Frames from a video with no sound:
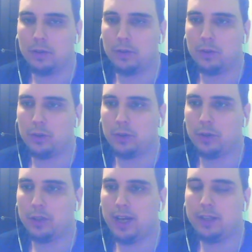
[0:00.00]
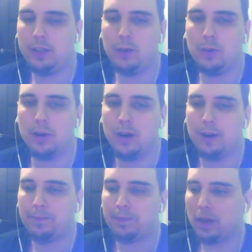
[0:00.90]
so that you
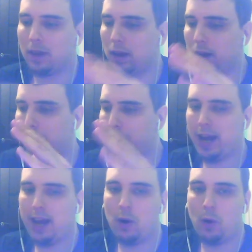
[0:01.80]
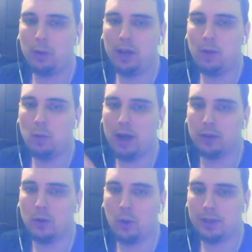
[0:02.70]
pray only
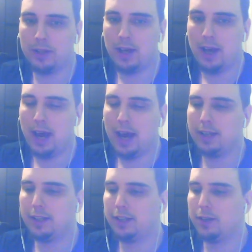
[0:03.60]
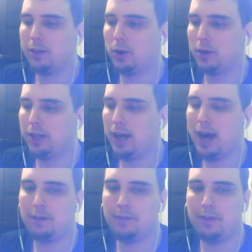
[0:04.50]
one God and not
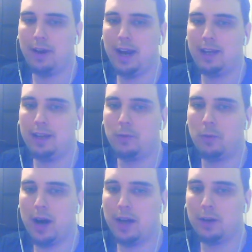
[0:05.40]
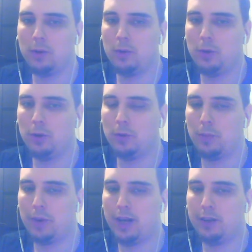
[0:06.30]
have anyone who you
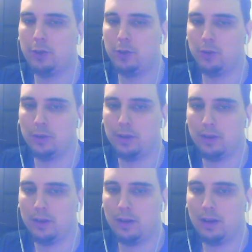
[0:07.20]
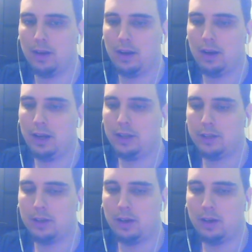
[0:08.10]
pray to. It's